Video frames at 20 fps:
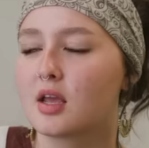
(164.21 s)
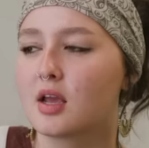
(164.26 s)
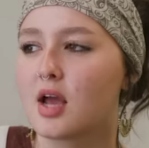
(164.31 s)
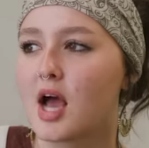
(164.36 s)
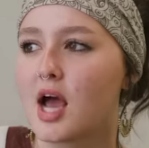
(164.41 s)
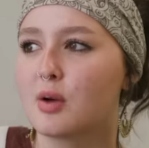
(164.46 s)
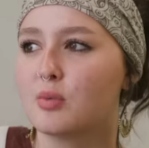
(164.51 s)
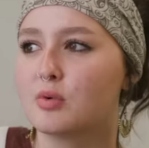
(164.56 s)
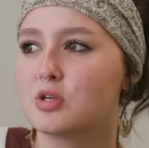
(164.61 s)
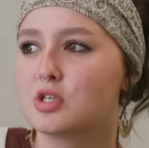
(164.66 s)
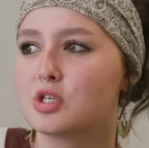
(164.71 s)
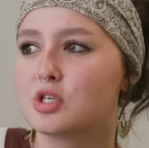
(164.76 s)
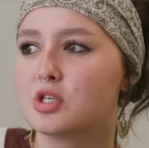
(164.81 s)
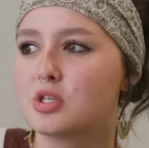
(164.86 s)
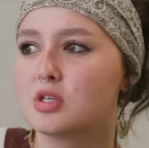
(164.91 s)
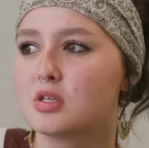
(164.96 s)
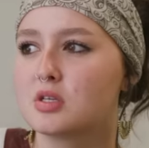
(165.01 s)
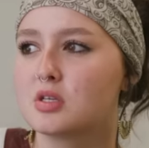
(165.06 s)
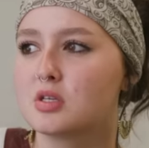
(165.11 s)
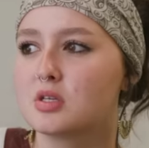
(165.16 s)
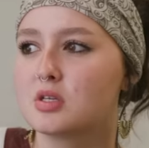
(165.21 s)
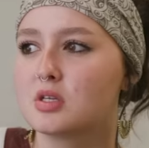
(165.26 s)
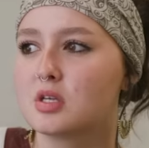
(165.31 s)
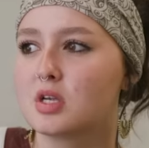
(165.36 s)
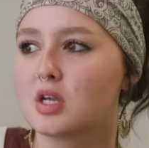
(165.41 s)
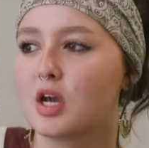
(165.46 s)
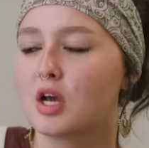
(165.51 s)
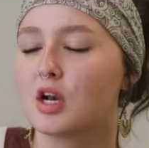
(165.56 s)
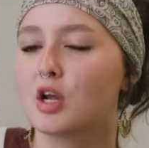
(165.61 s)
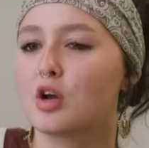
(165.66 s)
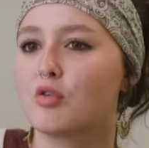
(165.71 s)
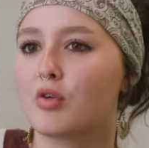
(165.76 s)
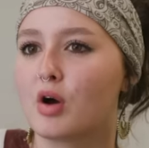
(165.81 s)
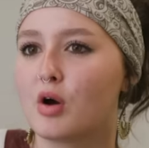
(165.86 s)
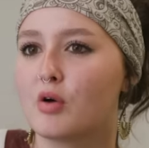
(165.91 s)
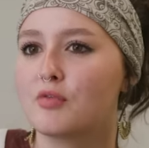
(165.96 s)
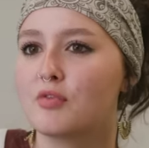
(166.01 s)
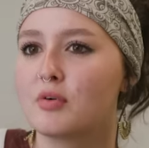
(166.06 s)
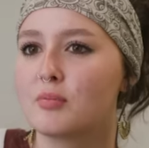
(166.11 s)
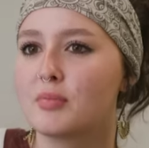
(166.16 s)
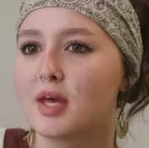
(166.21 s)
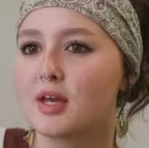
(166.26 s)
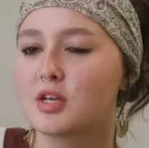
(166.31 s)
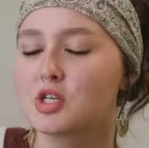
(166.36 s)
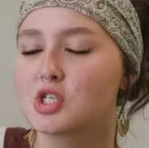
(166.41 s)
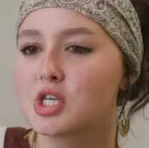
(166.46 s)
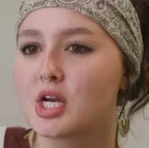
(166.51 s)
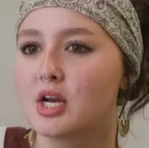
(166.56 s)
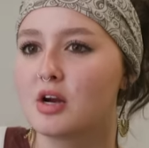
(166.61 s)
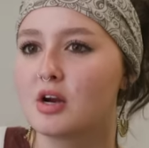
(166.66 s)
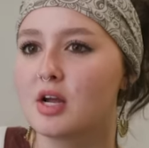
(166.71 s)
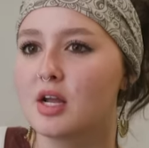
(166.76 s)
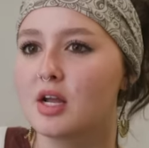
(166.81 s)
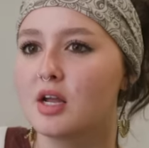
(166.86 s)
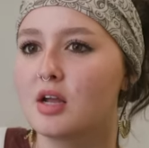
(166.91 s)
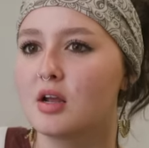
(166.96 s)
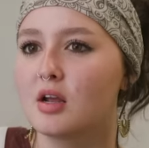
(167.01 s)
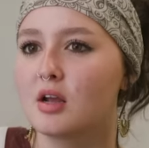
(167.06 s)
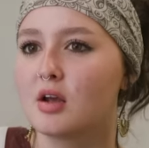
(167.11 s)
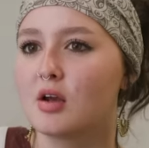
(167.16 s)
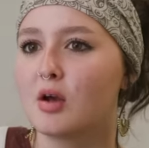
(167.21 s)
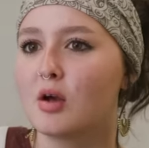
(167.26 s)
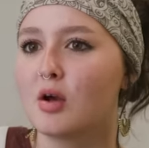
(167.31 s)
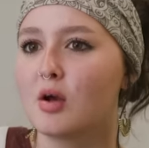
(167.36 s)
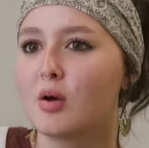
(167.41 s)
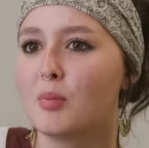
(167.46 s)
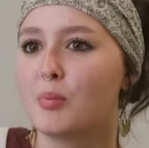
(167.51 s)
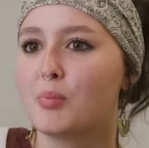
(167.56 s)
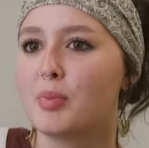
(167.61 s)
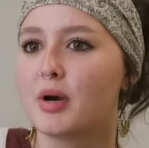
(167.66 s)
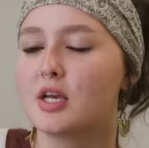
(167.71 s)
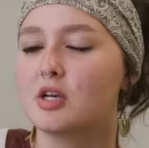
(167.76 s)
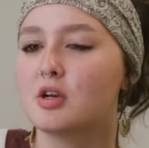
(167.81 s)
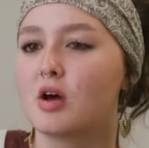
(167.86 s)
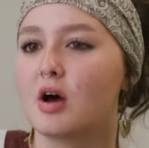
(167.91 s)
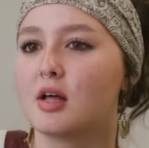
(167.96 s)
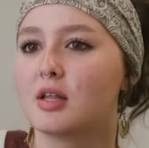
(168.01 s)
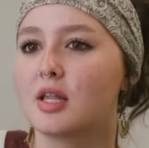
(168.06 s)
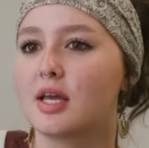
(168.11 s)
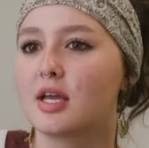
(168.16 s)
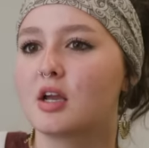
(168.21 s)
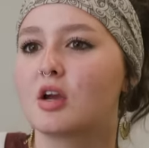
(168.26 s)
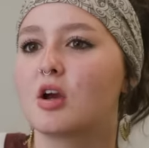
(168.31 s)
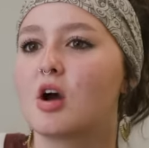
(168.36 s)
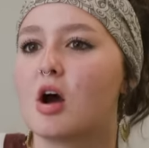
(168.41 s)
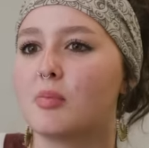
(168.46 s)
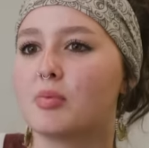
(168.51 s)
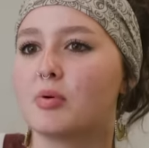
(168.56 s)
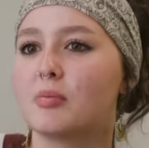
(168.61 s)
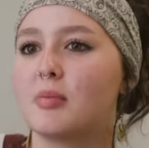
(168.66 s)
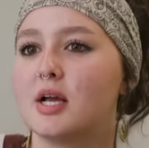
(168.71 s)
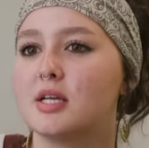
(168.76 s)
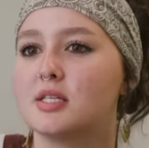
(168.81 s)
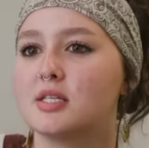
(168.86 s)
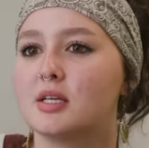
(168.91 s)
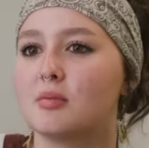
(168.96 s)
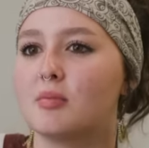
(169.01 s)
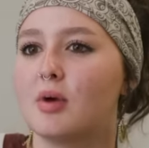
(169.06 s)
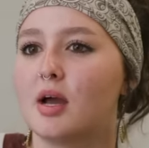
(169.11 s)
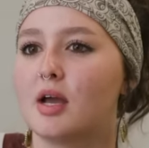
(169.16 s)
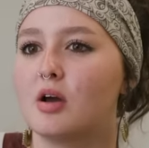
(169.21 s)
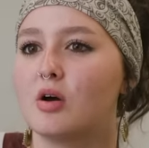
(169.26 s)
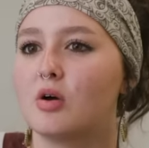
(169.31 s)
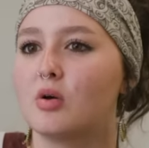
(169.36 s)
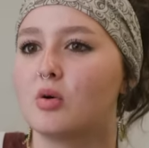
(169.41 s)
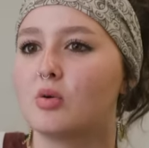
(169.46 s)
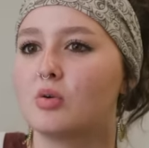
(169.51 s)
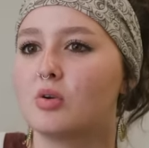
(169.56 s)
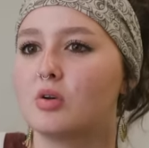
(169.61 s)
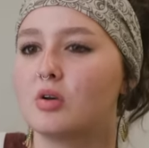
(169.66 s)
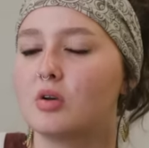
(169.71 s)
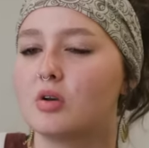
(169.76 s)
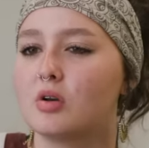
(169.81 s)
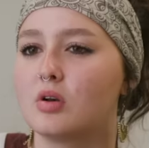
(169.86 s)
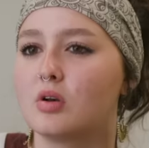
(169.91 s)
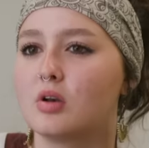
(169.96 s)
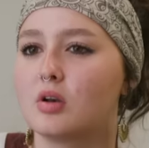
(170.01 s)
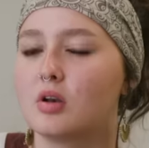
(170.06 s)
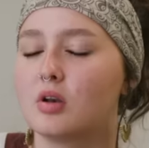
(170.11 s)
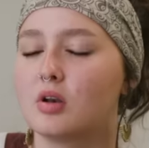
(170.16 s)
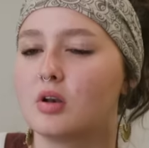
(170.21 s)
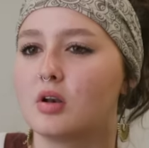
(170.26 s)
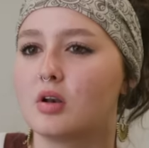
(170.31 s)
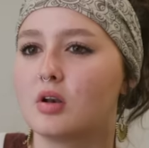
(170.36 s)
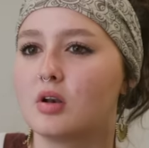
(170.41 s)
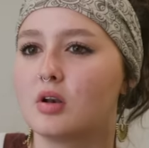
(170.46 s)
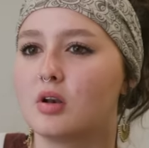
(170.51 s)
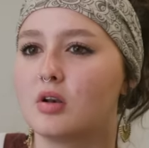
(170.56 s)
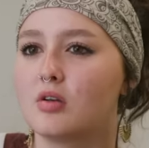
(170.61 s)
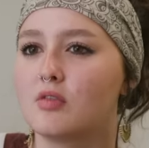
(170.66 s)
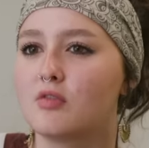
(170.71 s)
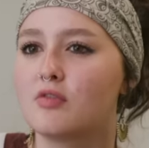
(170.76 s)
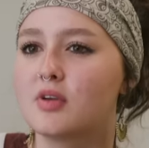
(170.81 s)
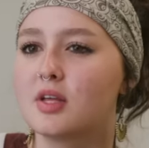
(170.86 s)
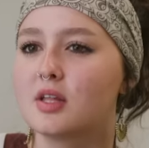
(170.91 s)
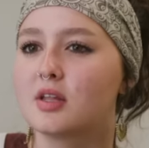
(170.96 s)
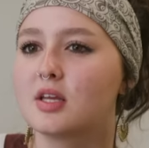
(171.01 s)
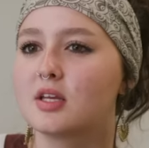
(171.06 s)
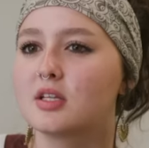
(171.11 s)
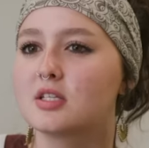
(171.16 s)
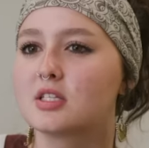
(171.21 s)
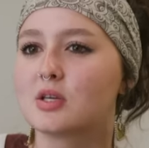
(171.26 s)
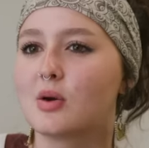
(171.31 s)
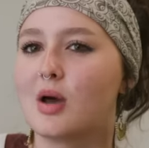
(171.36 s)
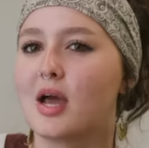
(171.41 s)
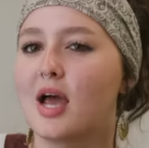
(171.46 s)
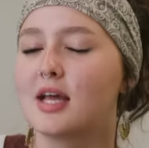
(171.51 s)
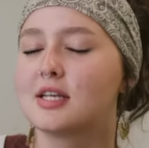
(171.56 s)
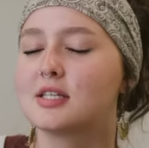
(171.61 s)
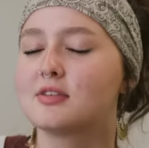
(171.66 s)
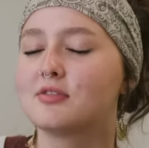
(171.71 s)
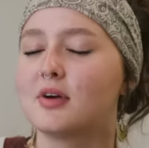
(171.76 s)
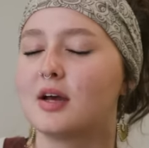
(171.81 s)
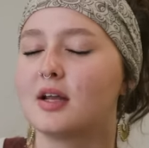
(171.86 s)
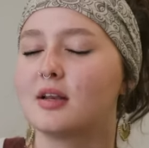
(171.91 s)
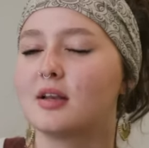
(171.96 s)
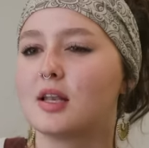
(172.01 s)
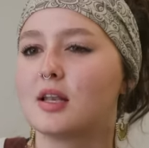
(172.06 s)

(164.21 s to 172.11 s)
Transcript: I was gonna grow from that sharing, but not like compromising my own feelings, so I had to find